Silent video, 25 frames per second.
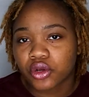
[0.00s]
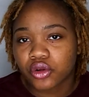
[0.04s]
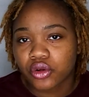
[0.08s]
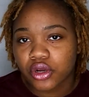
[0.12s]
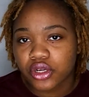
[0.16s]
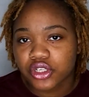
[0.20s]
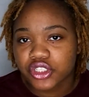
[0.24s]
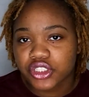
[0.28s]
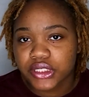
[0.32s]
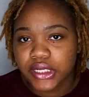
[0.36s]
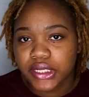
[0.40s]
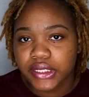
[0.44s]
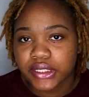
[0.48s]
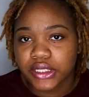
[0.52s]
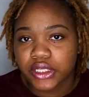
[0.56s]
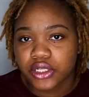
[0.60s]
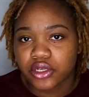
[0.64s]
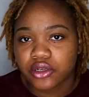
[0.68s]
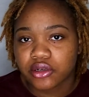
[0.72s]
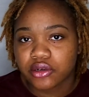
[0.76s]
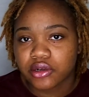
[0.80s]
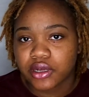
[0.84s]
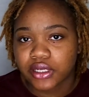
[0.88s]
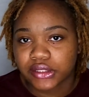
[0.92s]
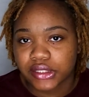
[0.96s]
crochet
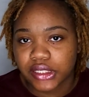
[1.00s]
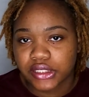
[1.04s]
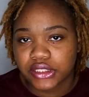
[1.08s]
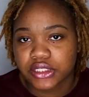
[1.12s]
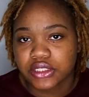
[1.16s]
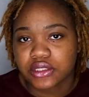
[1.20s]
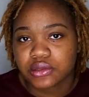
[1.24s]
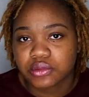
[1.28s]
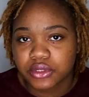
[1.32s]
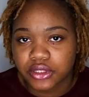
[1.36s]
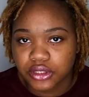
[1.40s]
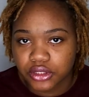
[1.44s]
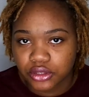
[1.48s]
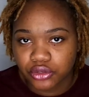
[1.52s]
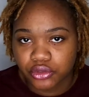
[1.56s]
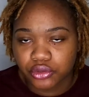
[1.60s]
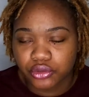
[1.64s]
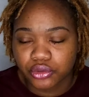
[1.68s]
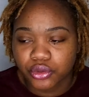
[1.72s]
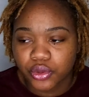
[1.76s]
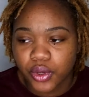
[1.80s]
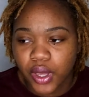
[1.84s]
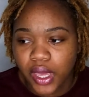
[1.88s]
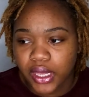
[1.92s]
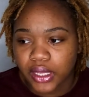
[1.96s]
needle, and I just went
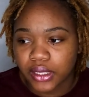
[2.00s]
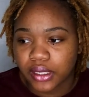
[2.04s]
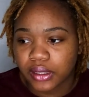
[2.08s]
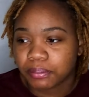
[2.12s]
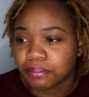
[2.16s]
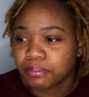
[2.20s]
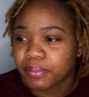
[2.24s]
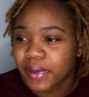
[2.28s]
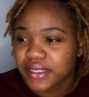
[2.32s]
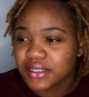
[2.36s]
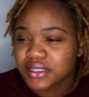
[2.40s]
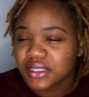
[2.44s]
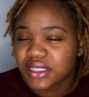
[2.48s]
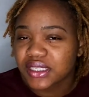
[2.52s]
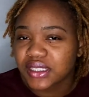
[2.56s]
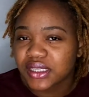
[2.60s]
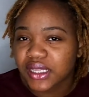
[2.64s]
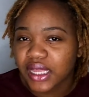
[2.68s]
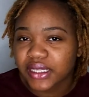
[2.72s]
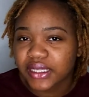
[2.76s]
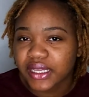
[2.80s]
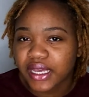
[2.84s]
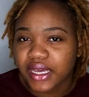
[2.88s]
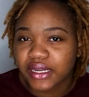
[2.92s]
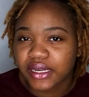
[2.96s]
through and basically
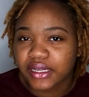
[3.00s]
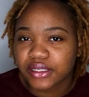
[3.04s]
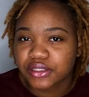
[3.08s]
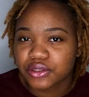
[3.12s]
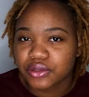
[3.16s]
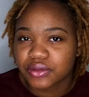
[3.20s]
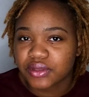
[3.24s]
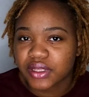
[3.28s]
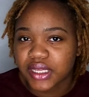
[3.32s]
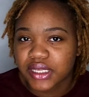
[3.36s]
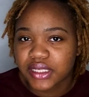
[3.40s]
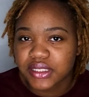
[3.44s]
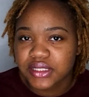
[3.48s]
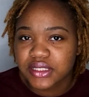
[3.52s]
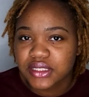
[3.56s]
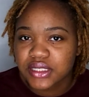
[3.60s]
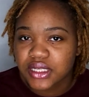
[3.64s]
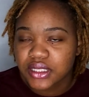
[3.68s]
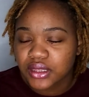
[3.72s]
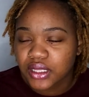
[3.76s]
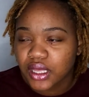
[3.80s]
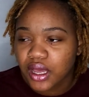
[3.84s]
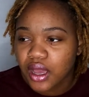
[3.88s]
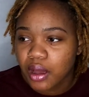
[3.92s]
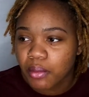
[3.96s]
like how they do the
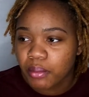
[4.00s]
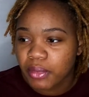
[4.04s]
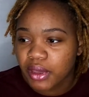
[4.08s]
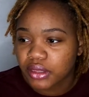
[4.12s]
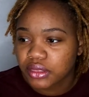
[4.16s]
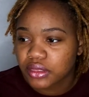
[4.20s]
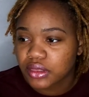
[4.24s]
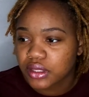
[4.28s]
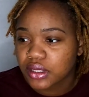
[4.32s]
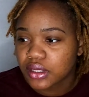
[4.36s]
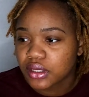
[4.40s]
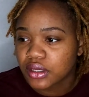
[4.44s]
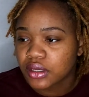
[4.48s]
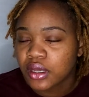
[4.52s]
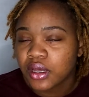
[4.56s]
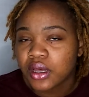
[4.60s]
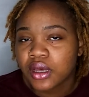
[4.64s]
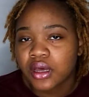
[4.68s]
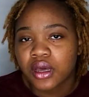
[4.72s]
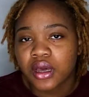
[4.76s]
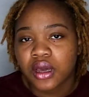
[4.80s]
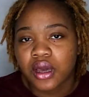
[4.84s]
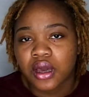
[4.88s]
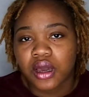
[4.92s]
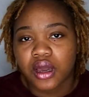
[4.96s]
instant lock method.
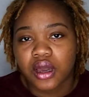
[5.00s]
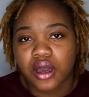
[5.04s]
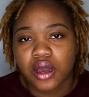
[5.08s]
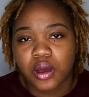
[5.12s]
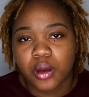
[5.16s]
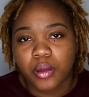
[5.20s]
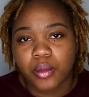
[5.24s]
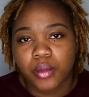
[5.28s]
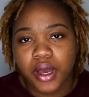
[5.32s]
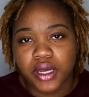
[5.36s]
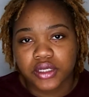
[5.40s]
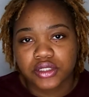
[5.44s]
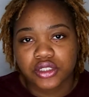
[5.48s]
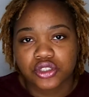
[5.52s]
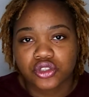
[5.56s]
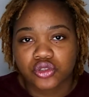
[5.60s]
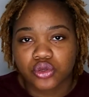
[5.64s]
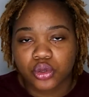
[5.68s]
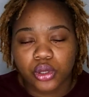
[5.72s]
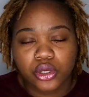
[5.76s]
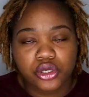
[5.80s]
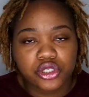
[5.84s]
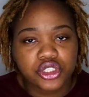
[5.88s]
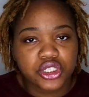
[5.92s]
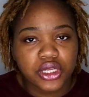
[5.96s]
I just
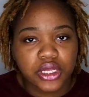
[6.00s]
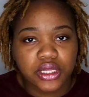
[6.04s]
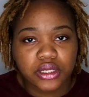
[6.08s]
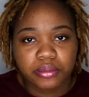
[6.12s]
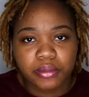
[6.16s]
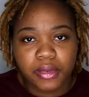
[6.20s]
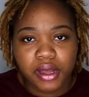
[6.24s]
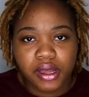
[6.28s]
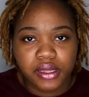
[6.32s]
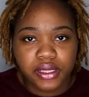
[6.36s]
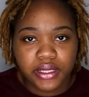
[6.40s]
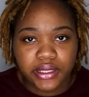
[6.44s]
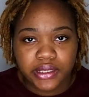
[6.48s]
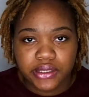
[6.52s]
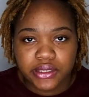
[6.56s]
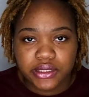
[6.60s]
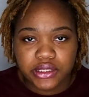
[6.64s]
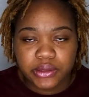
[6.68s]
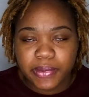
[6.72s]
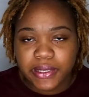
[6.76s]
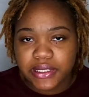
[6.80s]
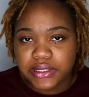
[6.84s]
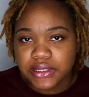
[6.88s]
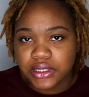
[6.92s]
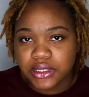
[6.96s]
crocheted my ends
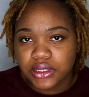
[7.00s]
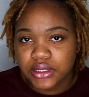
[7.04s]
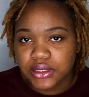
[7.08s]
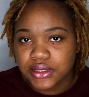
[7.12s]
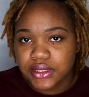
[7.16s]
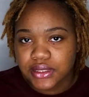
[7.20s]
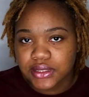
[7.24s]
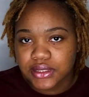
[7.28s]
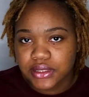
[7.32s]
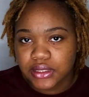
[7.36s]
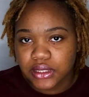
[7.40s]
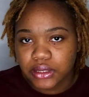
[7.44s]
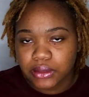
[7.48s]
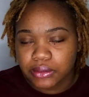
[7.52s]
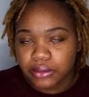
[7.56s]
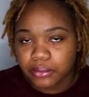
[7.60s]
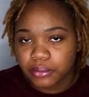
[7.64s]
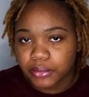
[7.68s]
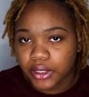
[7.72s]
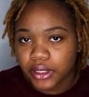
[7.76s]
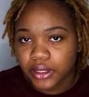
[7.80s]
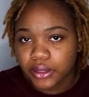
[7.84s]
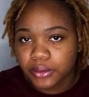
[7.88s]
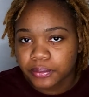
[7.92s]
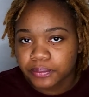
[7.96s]
basically to seal them
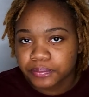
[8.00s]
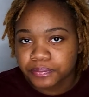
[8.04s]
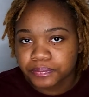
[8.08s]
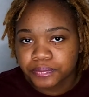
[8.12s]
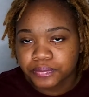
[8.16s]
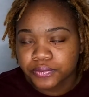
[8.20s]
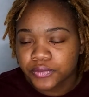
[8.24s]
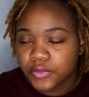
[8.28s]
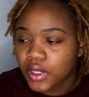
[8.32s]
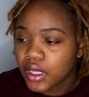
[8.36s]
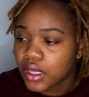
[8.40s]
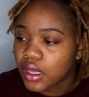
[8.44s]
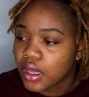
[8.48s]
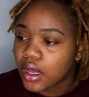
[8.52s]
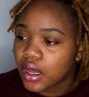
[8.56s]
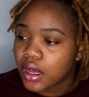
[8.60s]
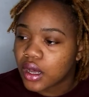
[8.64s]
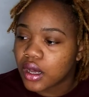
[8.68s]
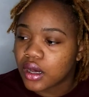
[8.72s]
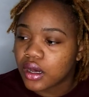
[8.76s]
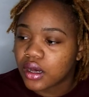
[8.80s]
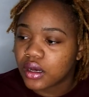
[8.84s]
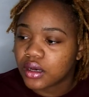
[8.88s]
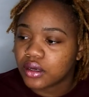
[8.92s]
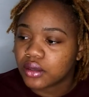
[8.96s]
up.
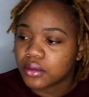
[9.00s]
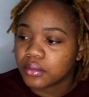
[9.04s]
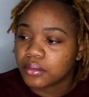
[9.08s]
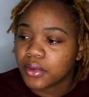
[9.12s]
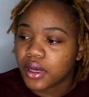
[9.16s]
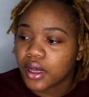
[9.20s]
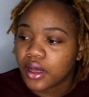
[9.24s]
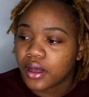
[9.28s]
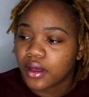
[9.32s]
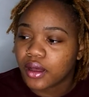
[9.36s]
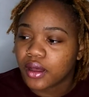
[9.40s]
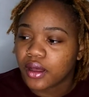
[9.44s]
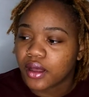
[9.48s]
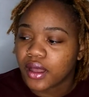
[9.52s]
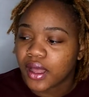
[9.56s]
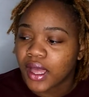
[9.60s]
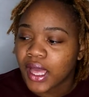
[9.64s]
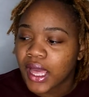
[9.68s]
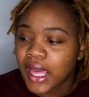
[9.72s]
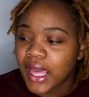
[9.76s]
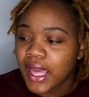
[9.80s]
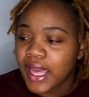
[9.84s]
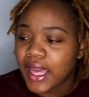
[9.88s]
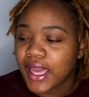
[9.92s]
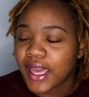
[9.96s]
And
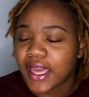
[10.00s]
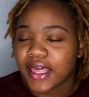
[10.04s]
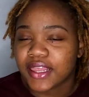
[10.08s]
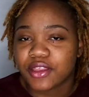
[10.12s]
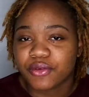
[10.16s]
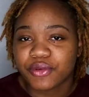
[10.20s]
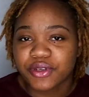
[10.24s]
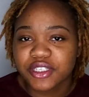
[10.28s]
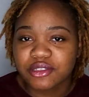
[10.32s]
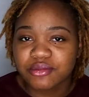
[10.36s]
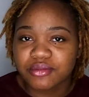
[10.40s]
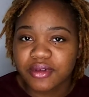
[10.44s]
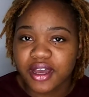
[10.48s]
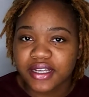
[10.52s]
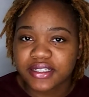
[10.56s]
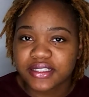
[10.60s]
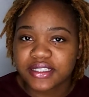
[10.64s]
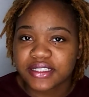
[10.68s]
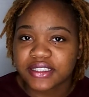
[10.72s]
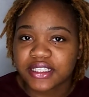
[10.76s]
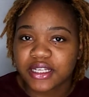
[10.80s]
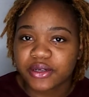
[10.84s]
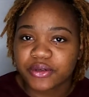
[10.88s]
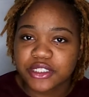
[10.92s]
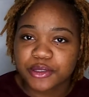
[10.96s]
the reason why I
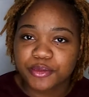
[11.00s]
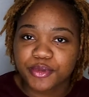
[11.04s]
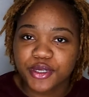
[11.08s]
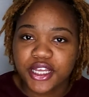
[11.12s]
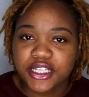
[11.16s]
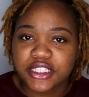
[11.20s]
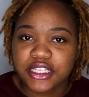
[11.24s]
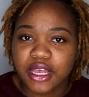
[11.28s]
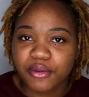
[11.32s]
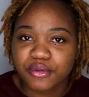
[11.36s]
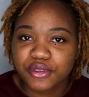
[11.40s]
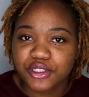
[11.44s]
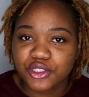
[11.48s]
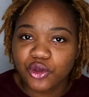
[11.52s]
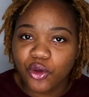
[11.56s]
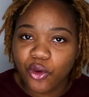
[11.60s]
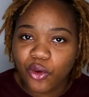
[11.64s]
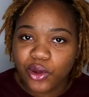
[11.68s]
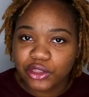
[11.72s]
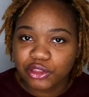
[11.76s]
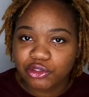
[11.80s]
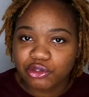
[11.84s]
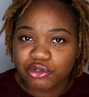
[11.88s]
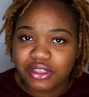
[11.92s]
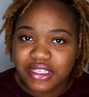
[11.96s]
did that was because I was
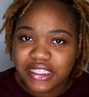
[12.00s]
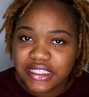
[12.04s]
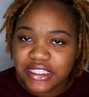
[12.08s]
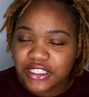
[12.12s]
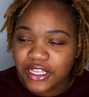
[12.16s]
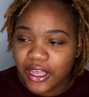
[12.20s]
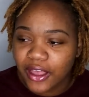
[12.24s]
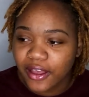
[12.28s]
going through this